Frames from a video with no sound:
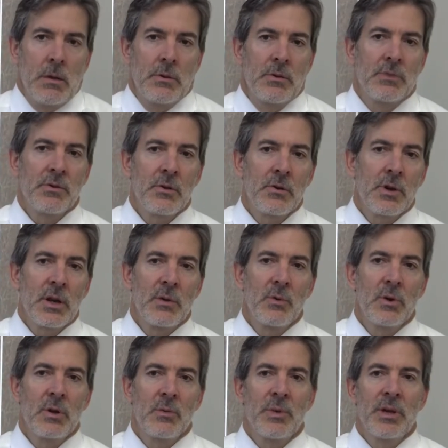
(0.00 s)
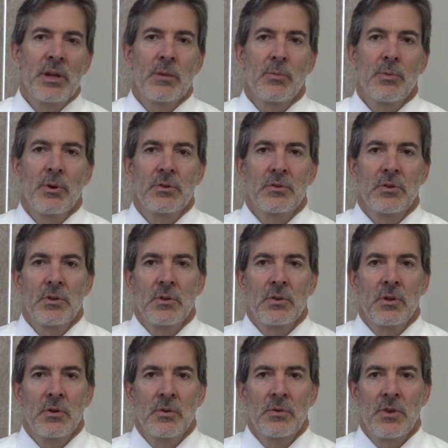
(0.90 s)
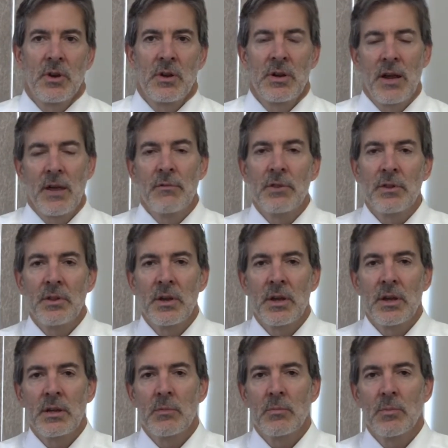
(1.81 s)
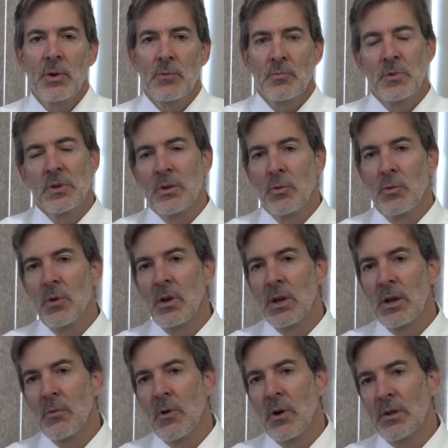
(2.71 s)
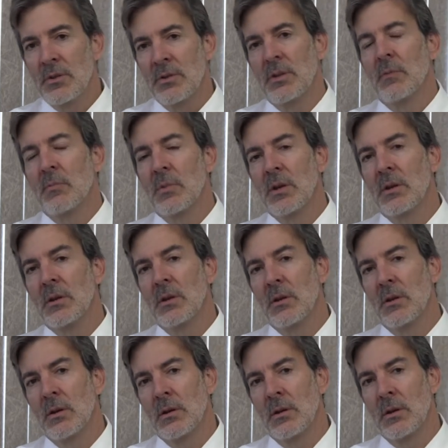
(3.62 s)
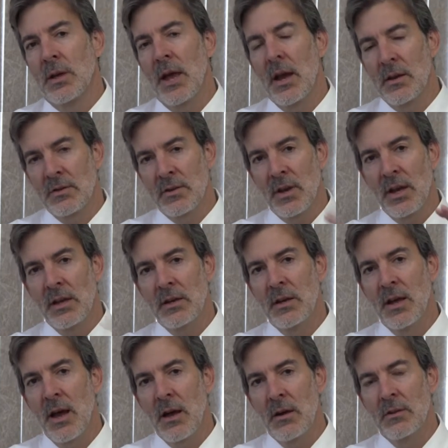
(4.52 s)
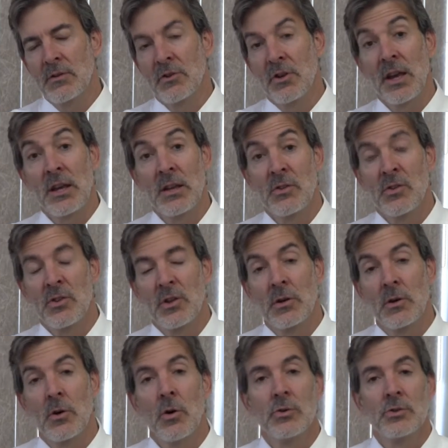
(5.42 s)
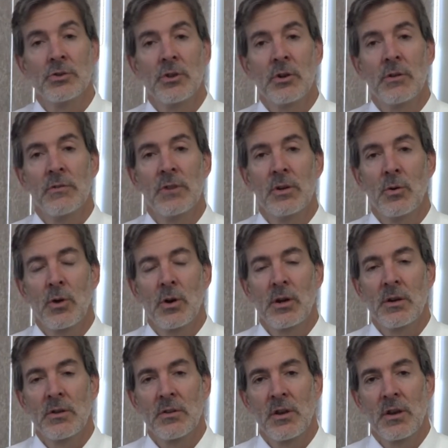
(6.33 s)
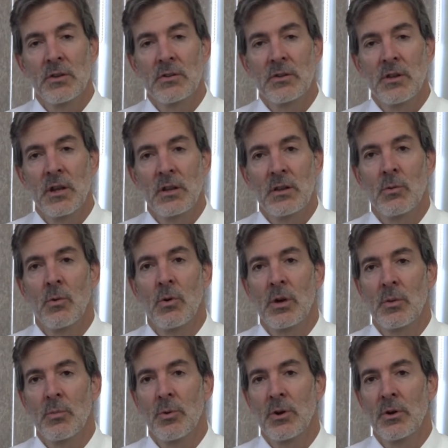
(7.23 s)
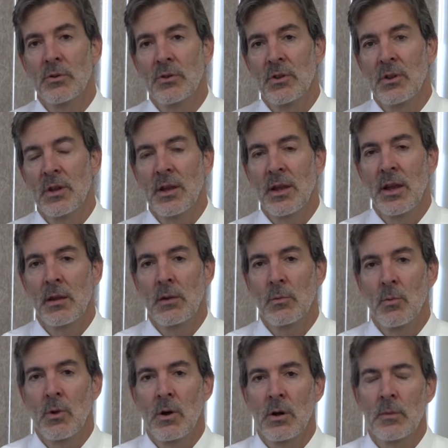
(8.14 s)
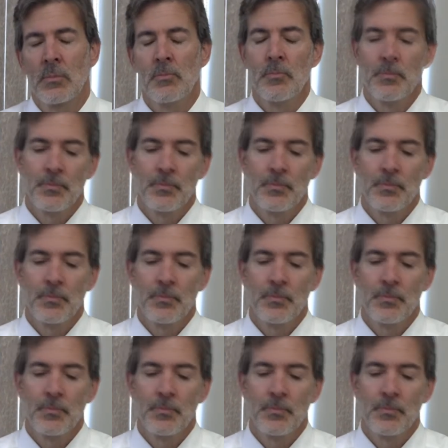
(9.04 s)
certainly wouldn't be an approach you'd use on everything, but when you really want something to cascade down and change the culture of an organization, that's one approach that can work.